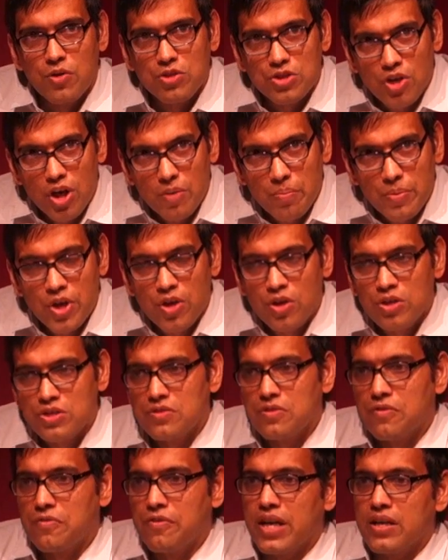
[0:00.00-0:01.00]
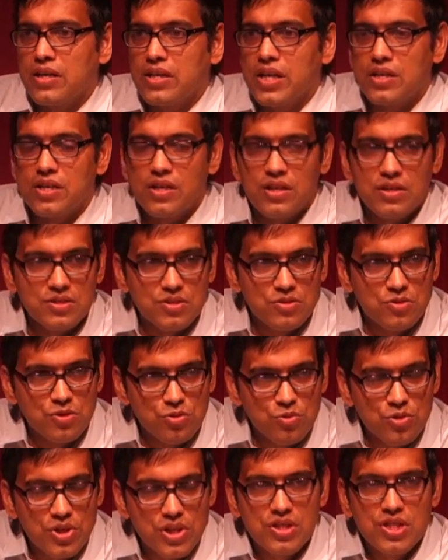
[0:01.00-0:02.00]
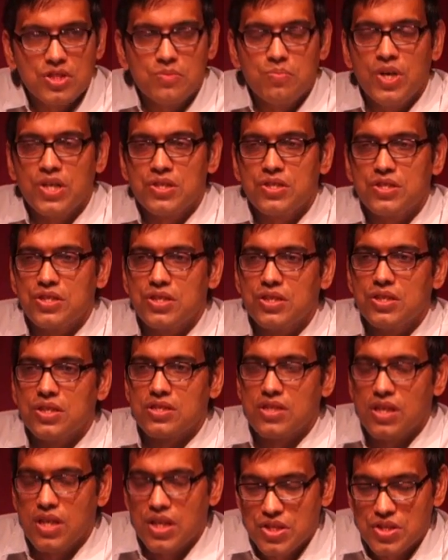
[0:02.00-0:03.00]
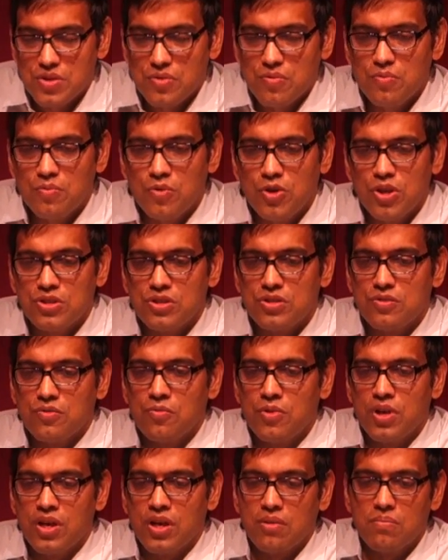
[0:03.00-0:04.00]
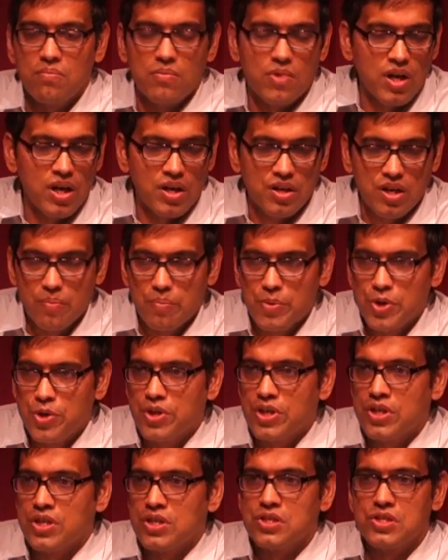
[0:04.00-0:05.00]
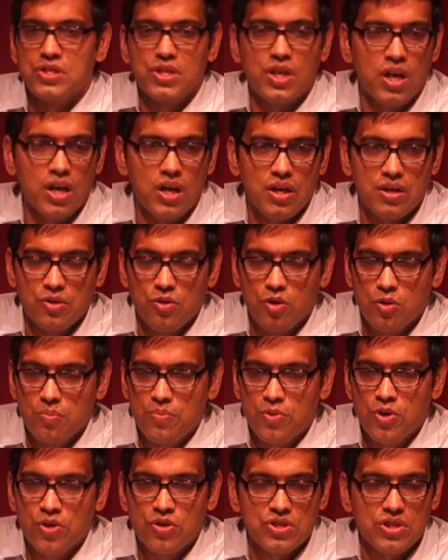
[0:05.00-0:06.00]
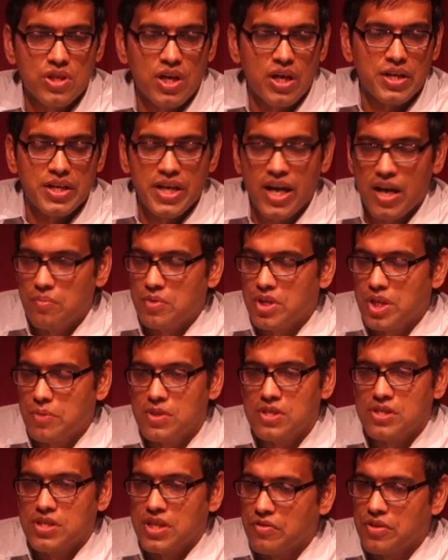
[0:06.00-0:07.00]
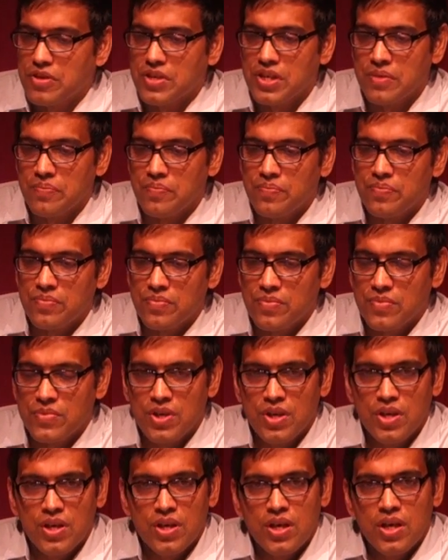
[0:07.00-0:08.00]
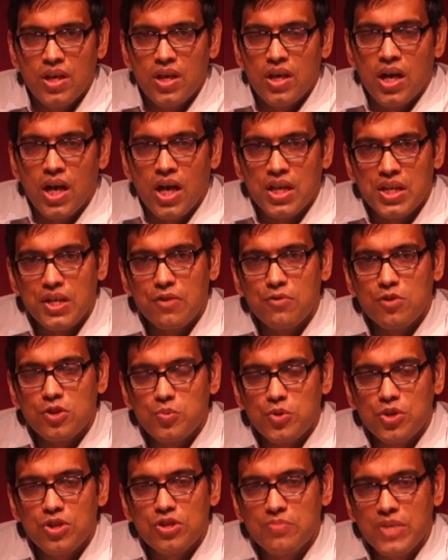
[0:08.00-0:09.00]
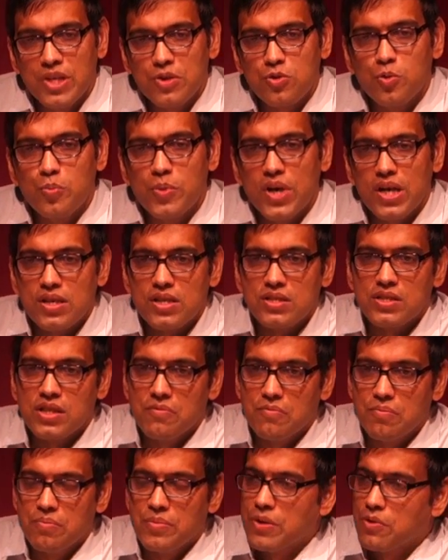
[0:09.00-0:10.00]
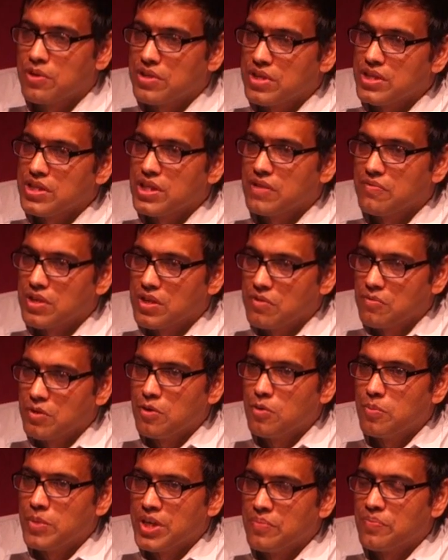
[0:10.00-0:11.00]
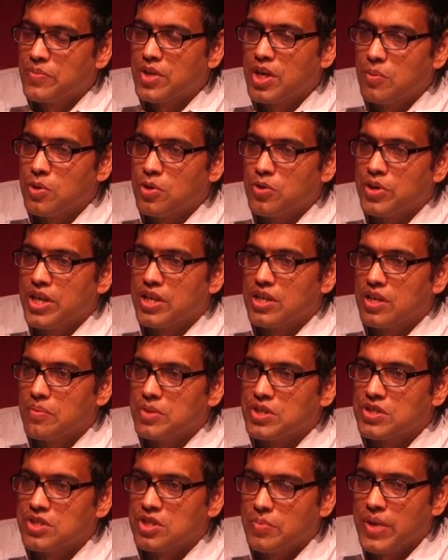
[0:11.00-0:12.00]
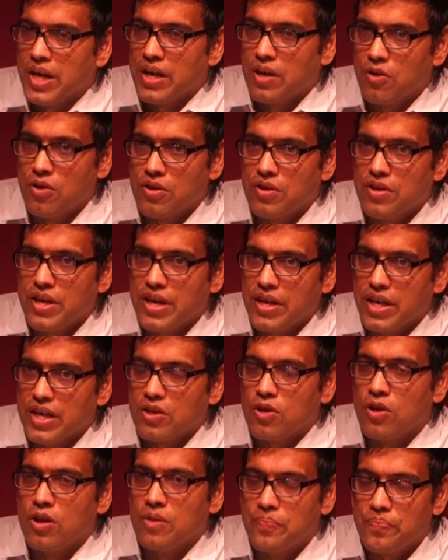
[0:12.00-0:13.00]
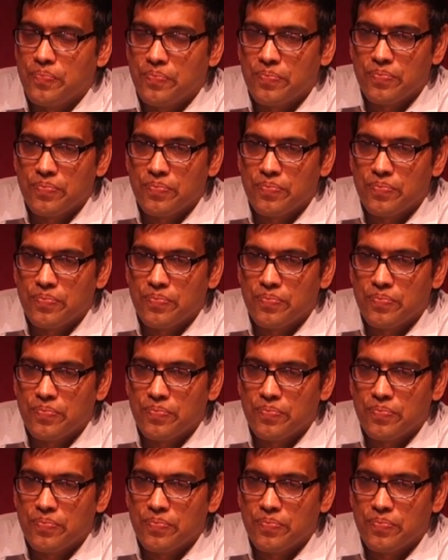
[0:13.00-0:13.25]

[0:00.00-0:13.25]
It was not because of the fact that strewn in this slush were our computers, our notebooks, our carom tables and everything. I think it was because my two partners and me were thinking whether we will be able to get the business back on track at all.